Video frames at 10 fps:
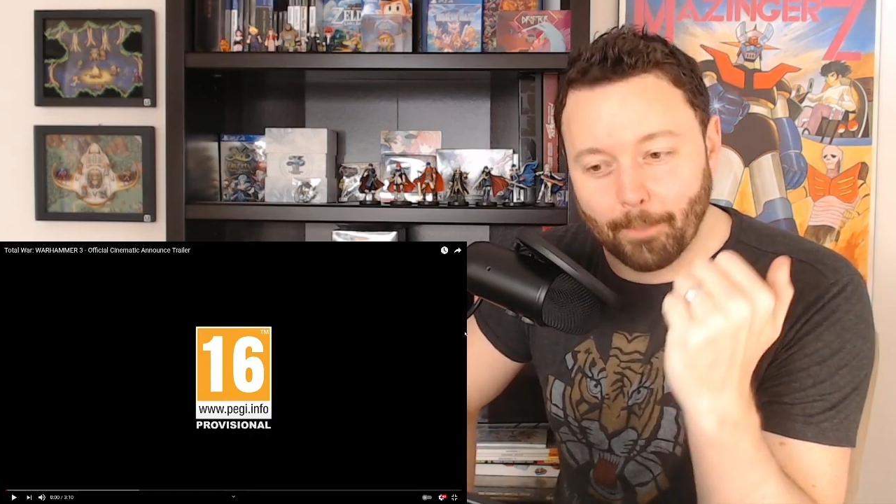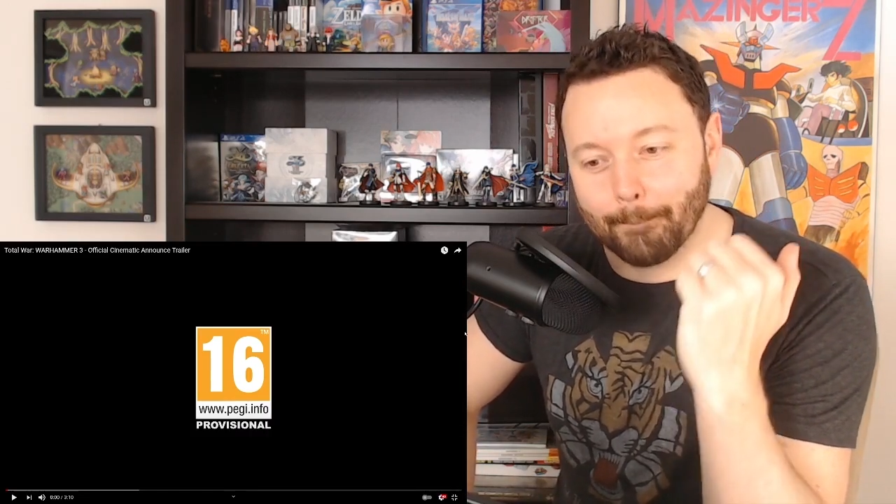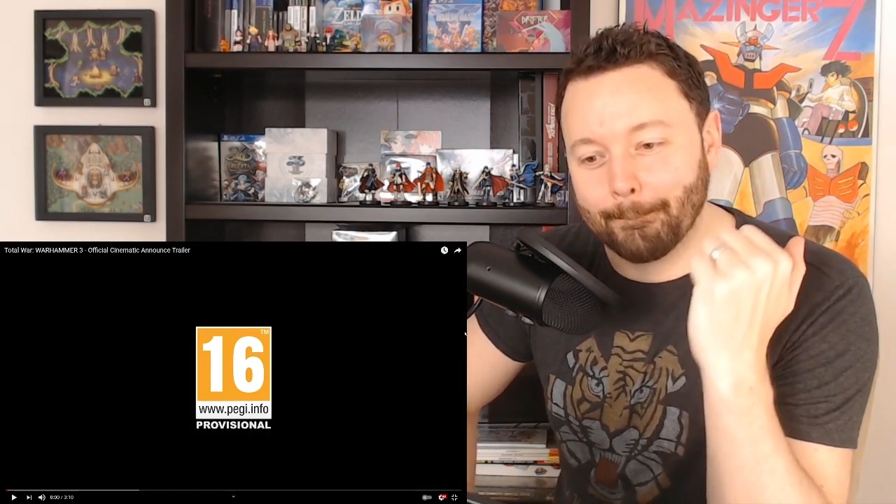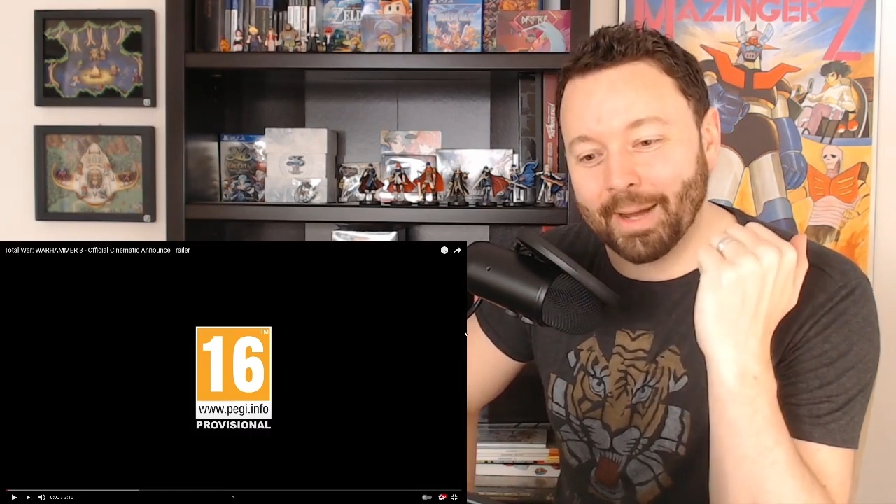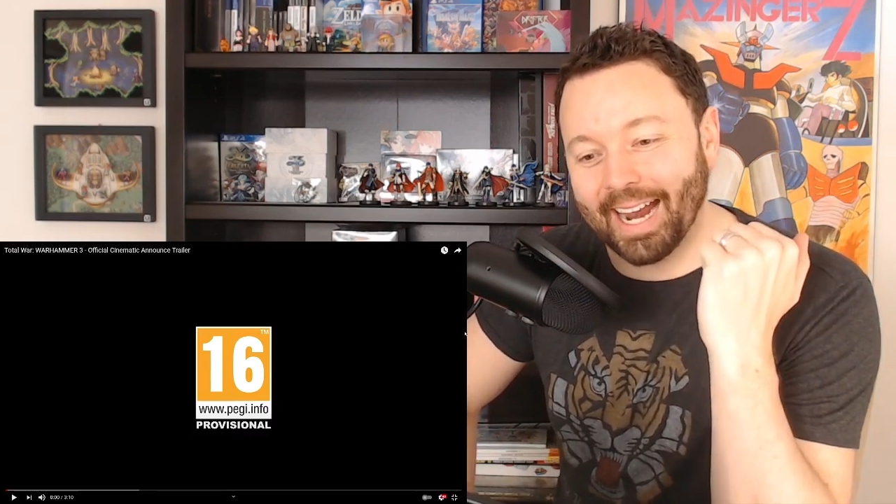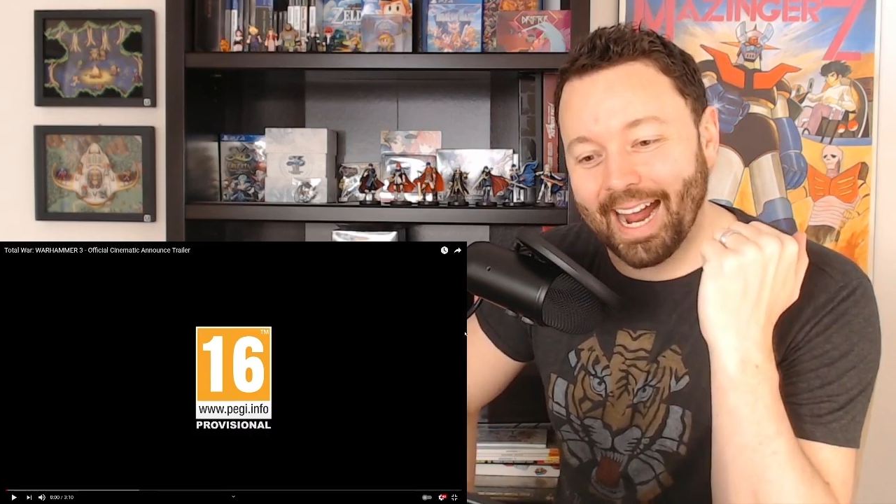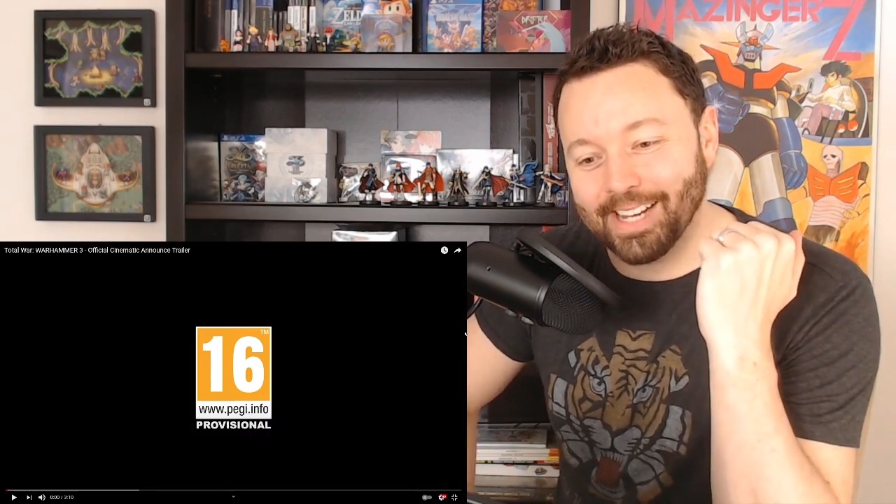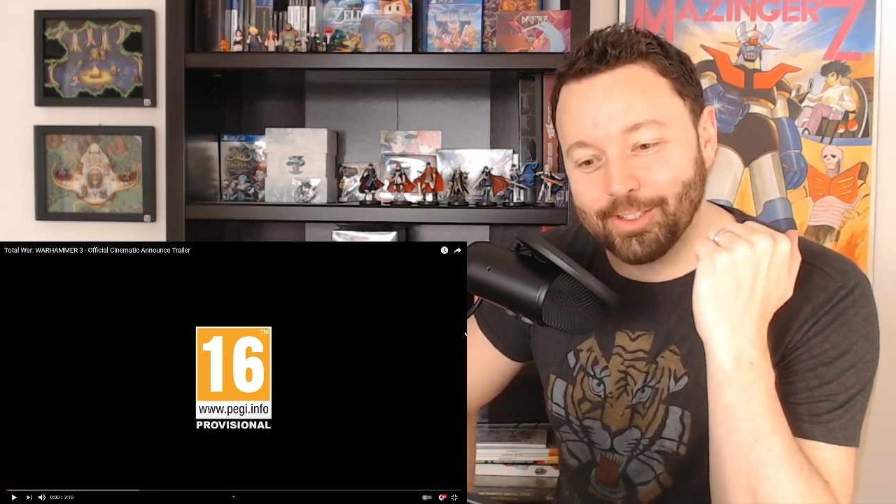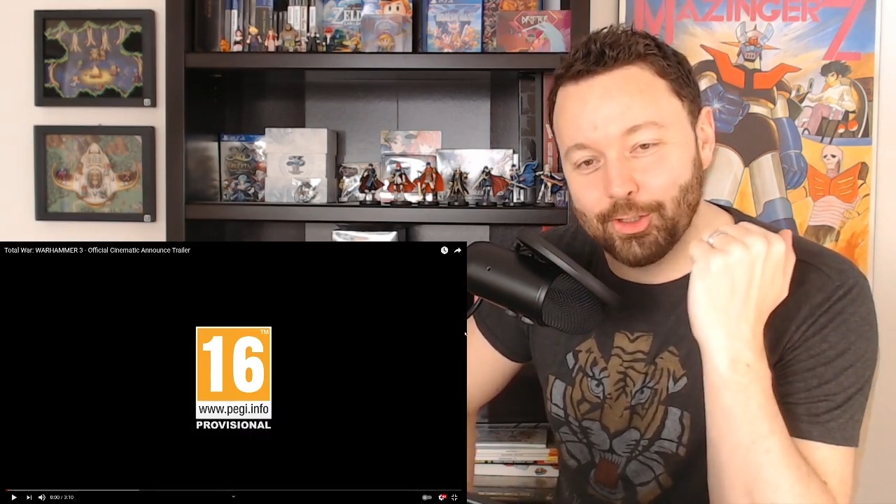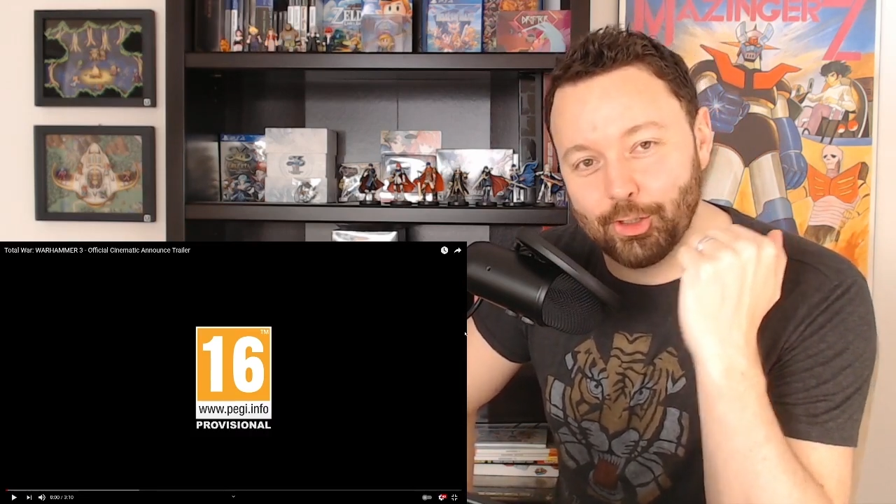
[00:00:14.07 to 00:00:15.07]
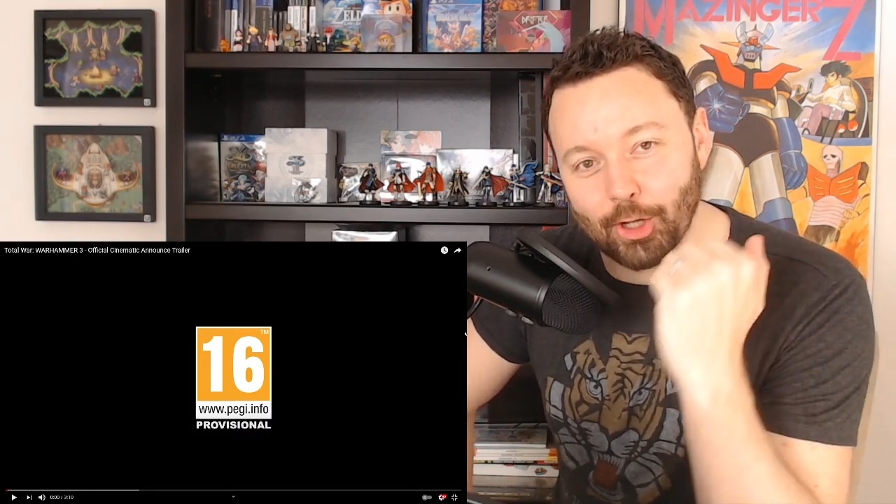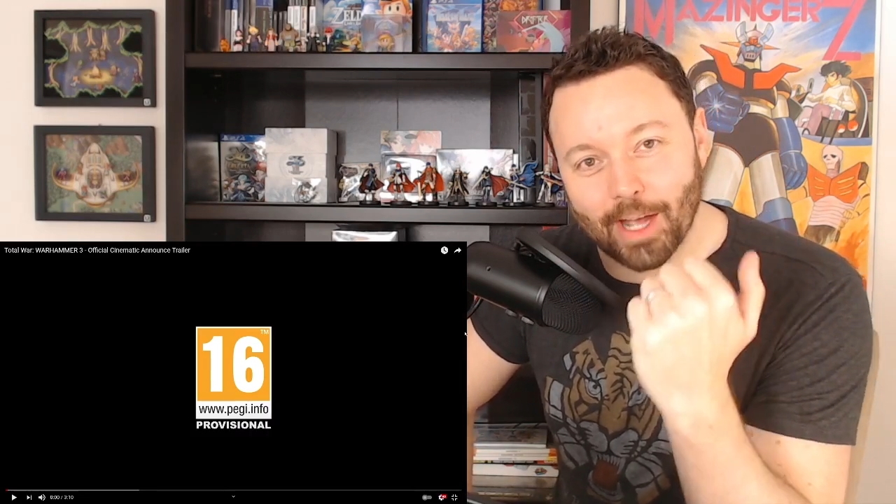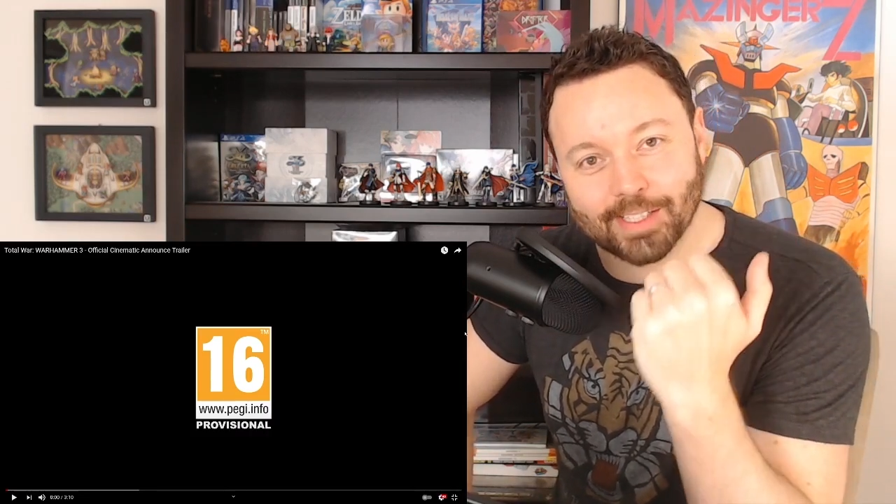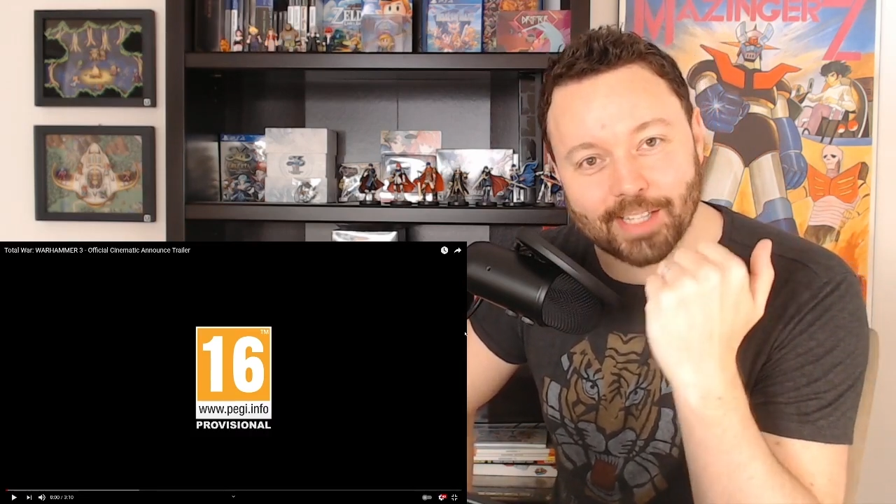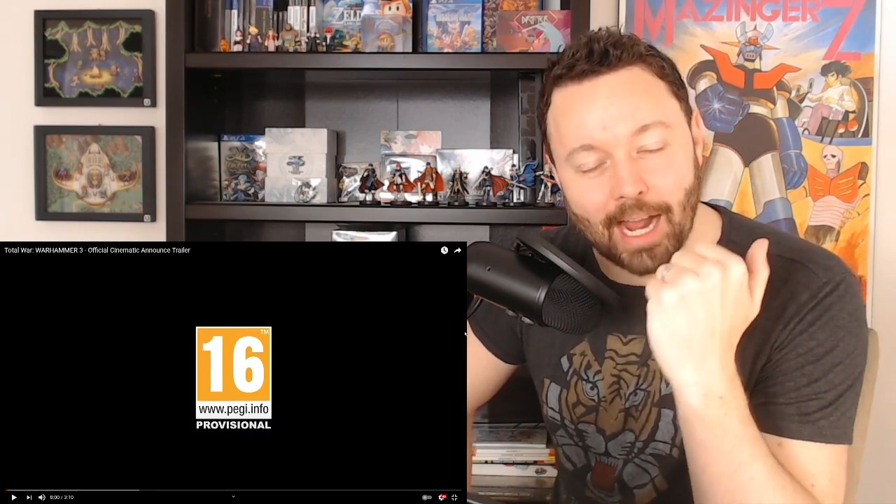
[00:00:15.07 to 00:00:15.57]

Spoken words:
But I just